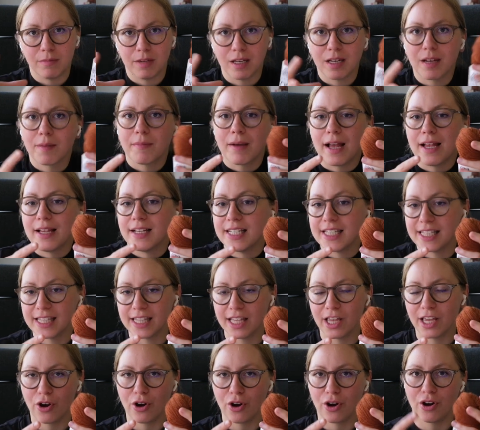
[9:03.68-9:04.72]
minimize
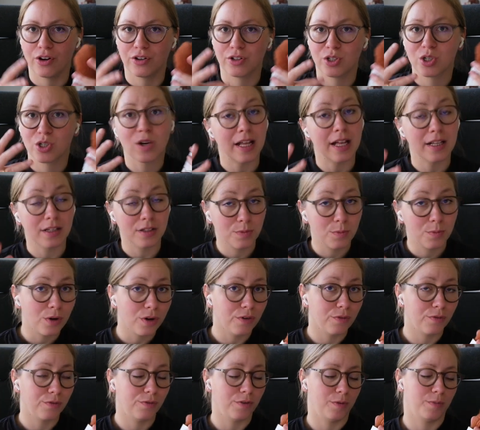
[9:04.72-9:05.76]
their
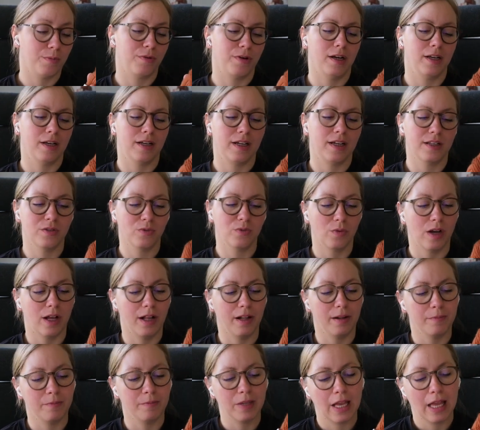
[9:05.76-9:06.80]
transport footprint as
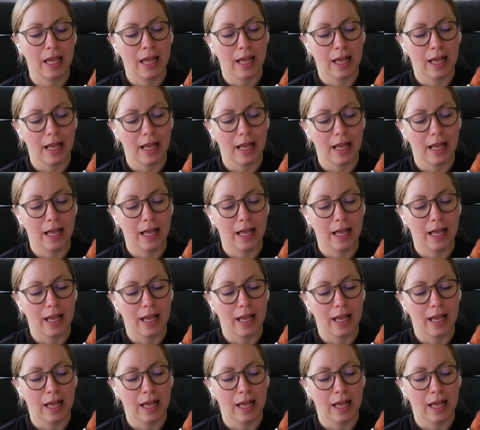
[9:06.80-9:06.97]
well.